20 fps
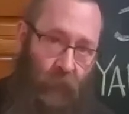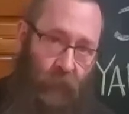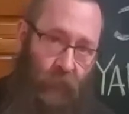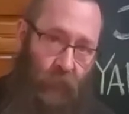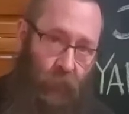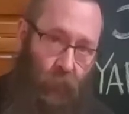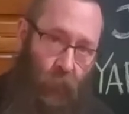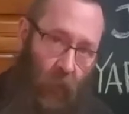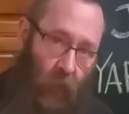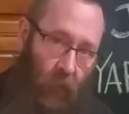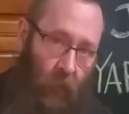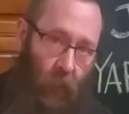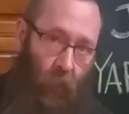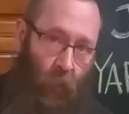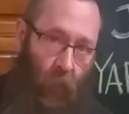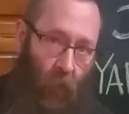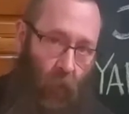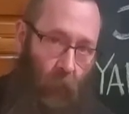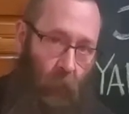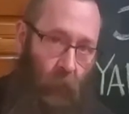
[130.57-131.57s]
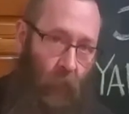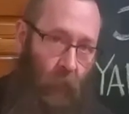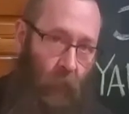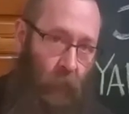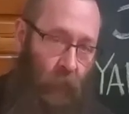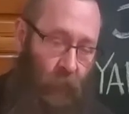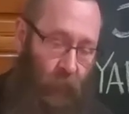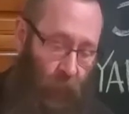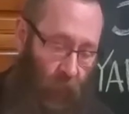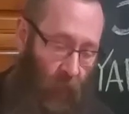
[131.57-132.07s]
this is regular
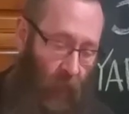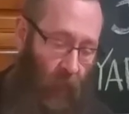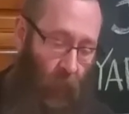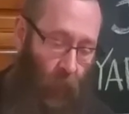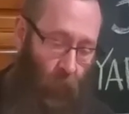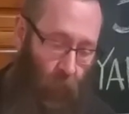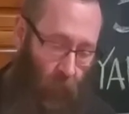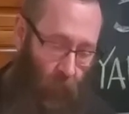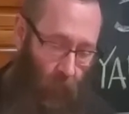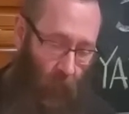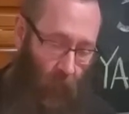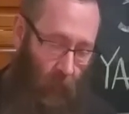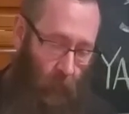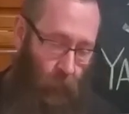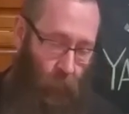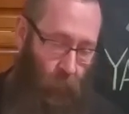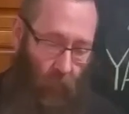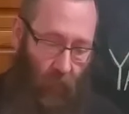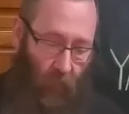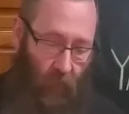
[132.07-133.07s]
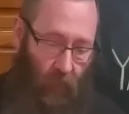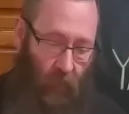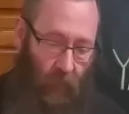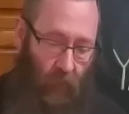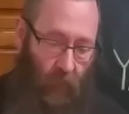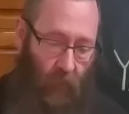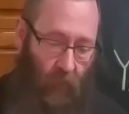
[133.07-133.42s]
all-purpose flour, I put